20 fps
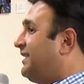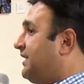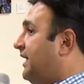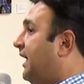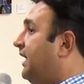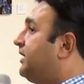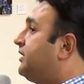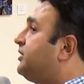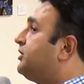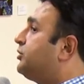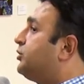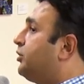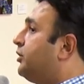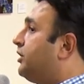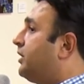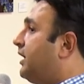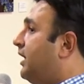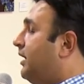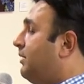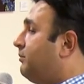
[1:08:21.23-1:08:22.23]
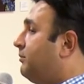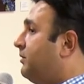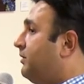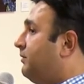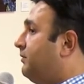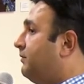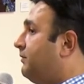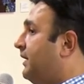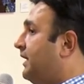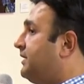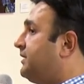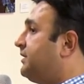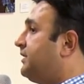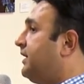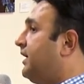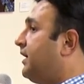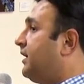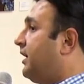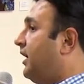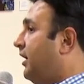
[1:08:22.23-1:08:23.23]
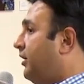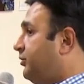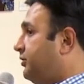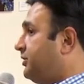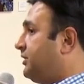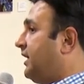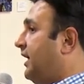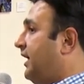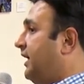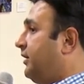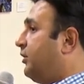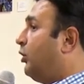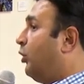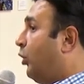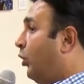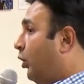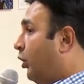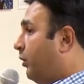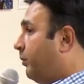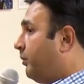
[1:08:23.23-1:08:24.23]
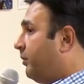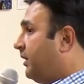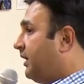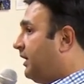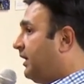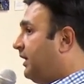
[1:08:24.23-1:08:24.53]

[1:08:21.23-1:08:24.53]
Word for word: challenge is going to come once they are outside home